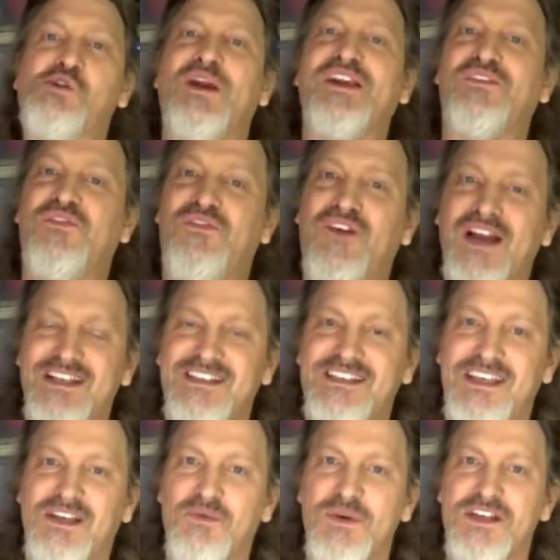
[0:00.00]
great fight
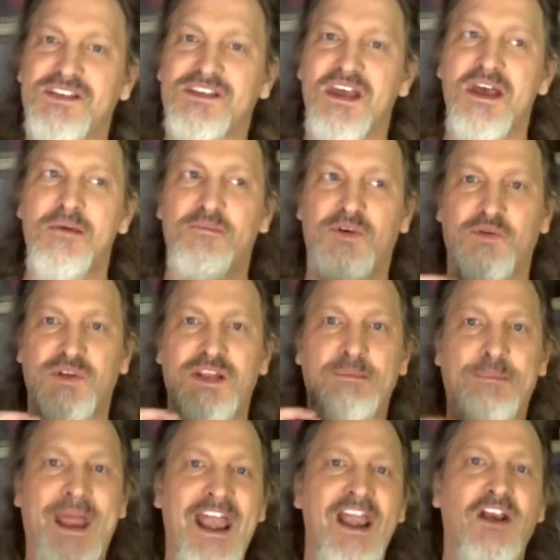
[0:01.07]
sequence, but really
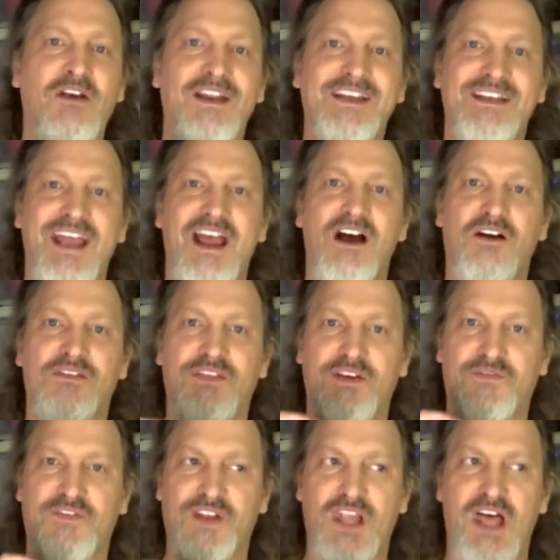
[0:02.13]
paring down the
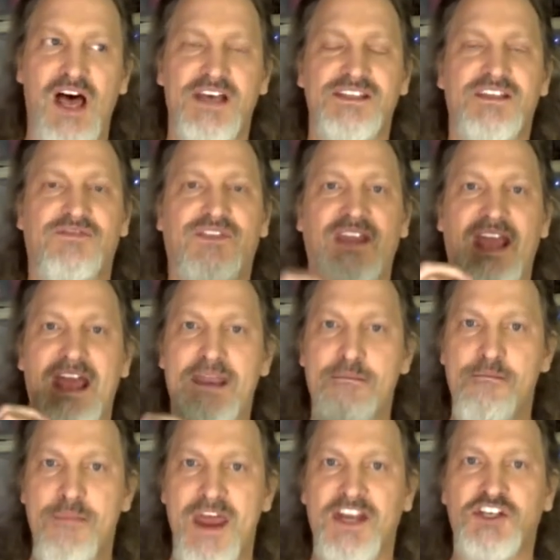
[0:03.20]
philosophy
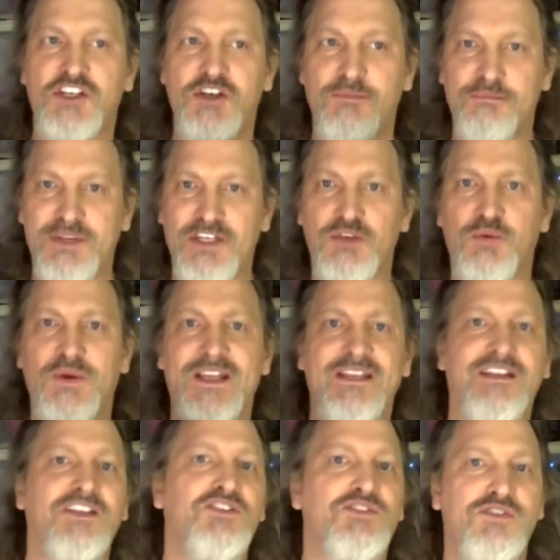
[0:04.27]
and mesh between
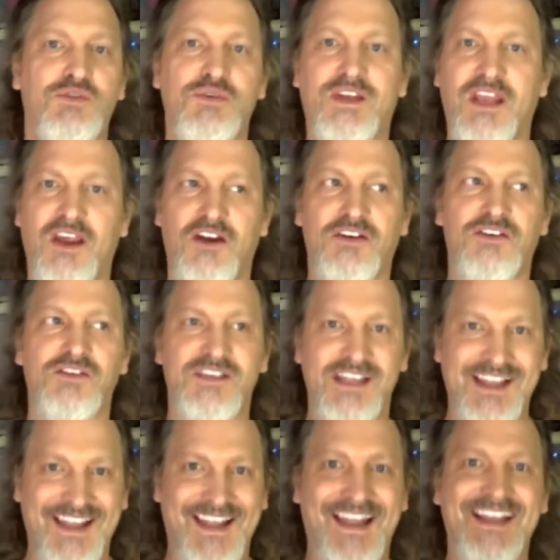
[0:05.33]
these two characters, and
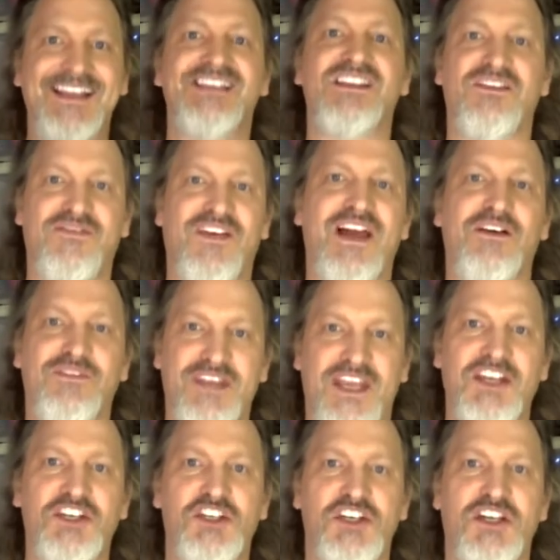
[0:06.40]
lays the
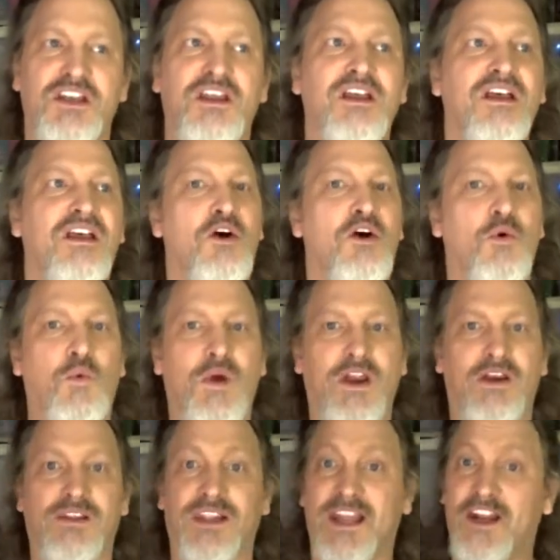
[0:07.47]
foundation
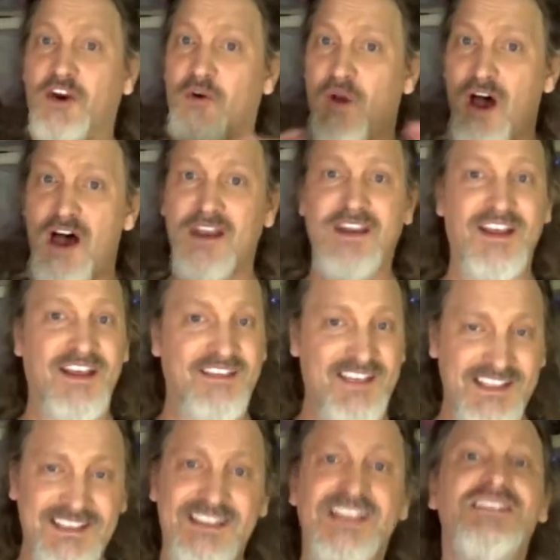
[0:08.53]
where later on,
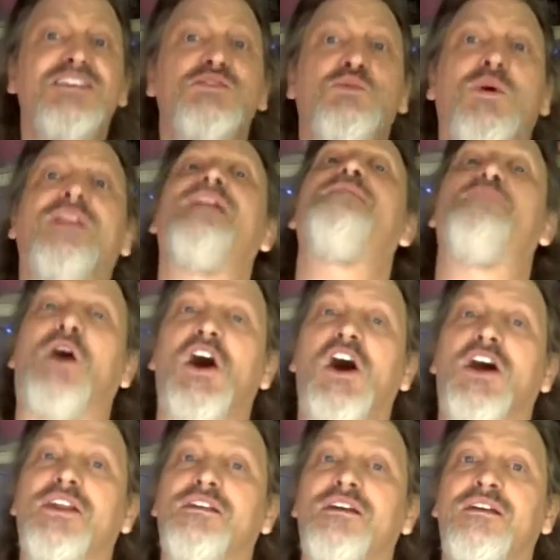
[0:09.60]
this is where they
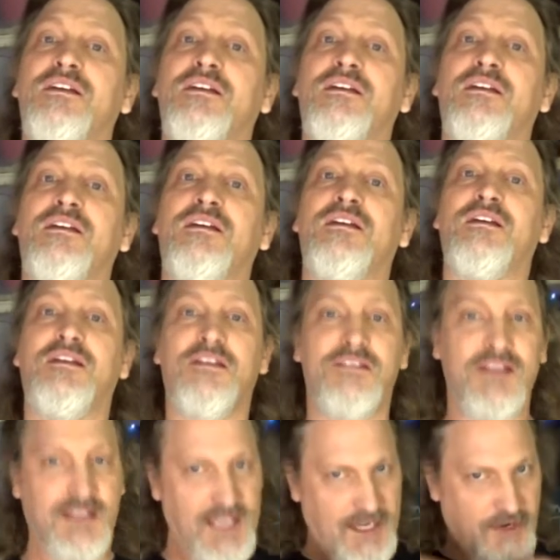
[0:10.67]
bond.
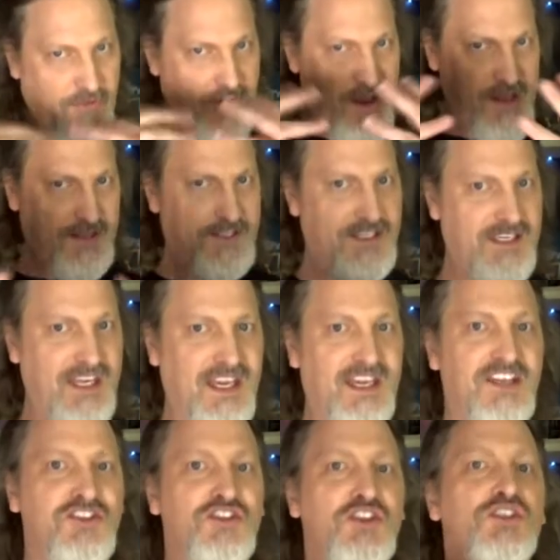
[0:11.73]
The later on scene
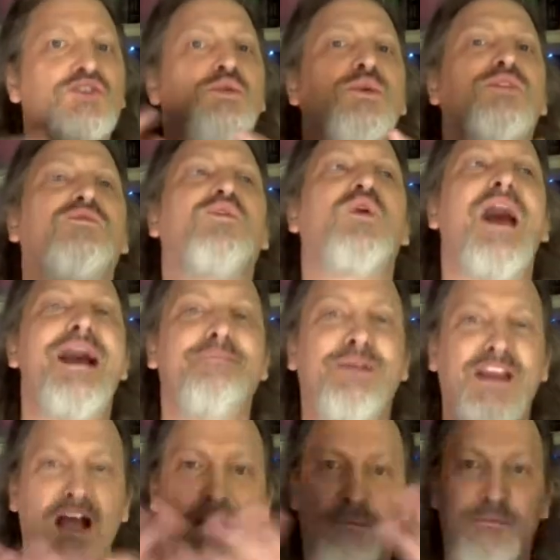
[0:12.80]
is just sort of
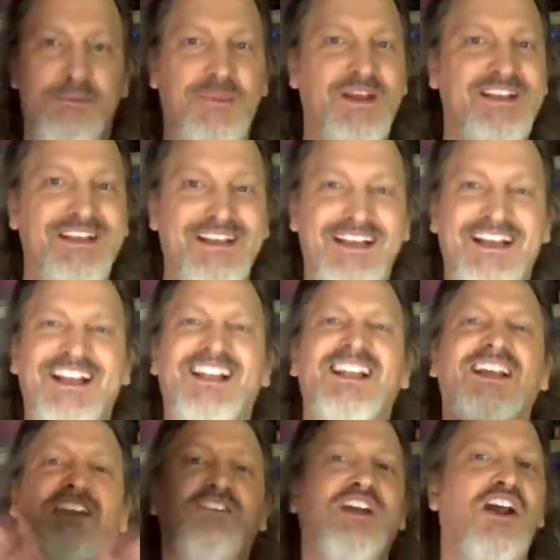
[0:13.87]
wrapping up,
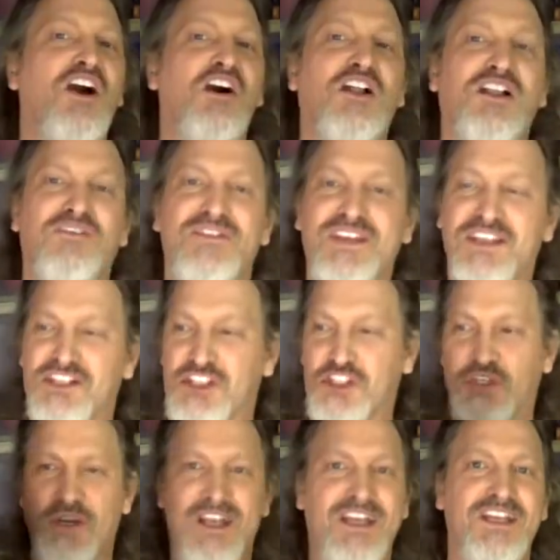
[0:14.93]
clearing all of the
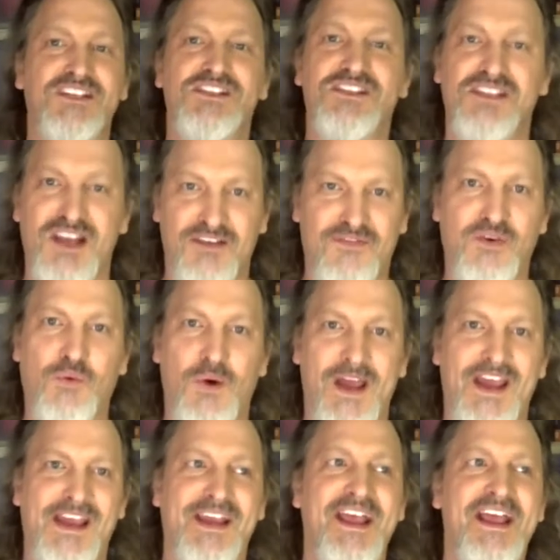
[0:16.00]
extraneous stuff
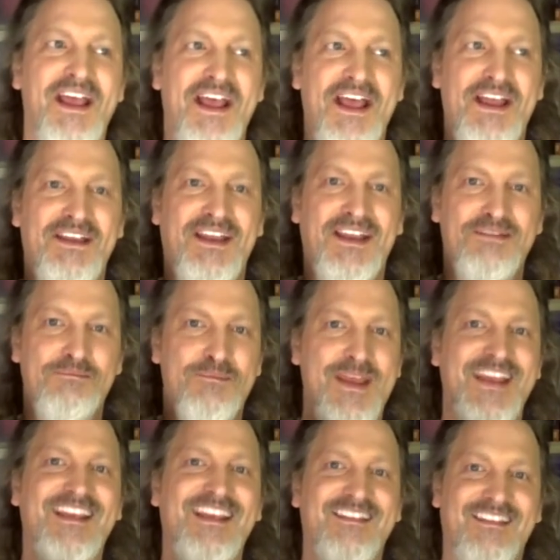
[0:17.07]
away and
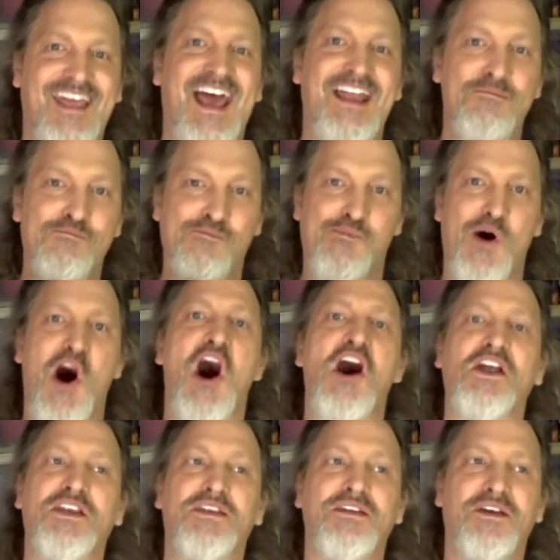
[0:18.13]
making that
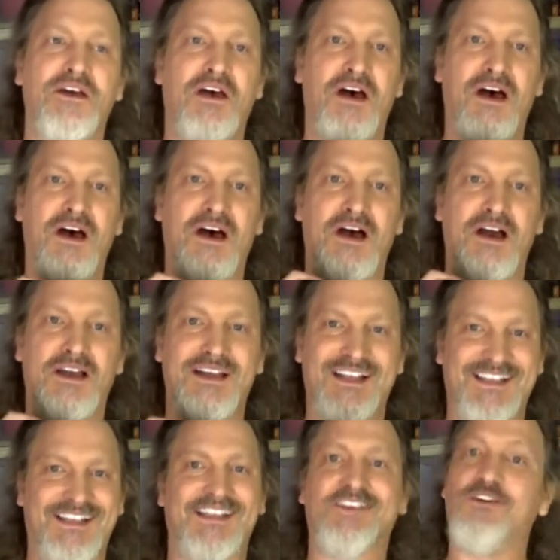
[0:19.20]
bond
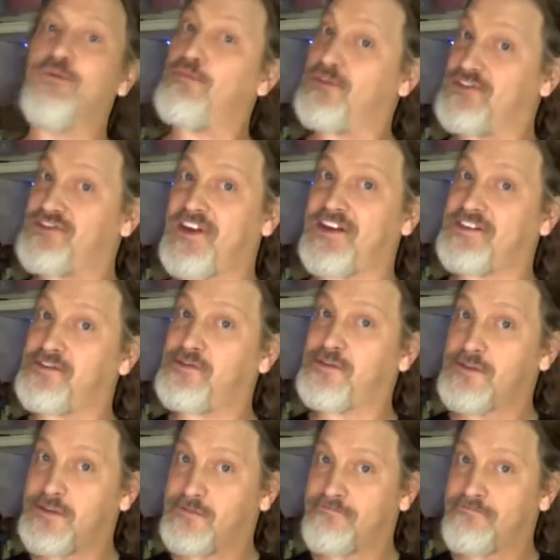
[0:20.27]
clear and precise.